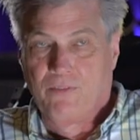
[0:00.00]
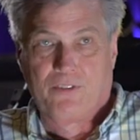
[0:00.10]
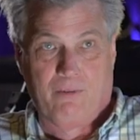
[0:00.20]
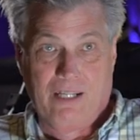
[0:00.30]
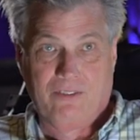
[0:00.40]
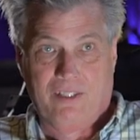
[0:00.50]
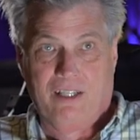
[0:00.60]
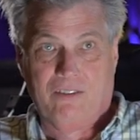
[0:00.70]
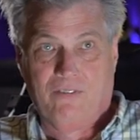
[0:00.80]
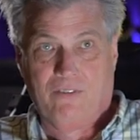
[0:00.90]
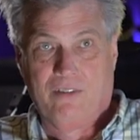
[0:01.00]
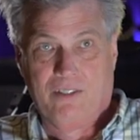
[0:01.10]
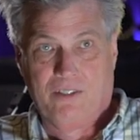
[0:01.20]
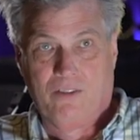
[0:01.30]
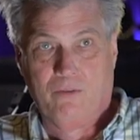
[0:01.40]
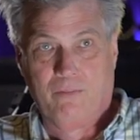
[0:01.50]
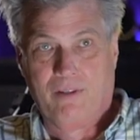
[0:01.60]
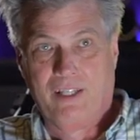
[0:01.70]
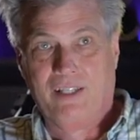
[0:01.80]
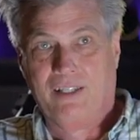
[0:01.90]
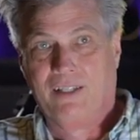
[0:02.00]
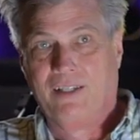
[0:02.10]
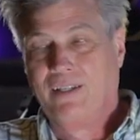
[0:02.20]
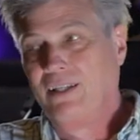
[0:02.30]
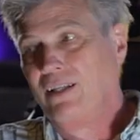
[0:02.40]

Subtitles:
surround sound for his home theater?